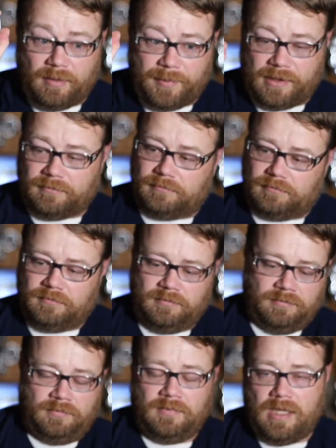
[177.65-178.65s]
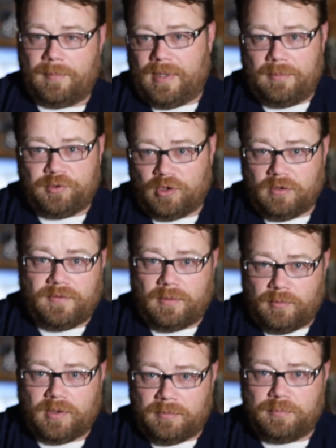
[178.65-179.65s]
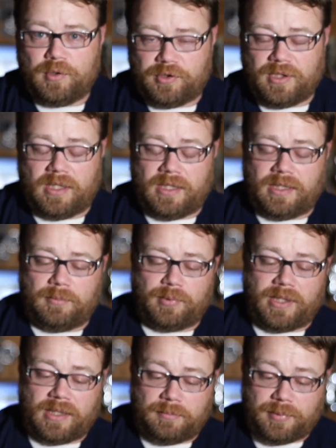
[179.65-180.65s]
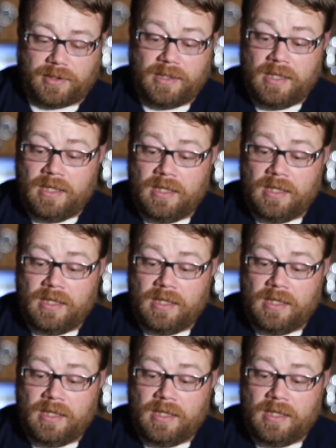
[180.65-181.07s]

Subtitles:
I mean, I'm sure if I really push on it, I can break it, but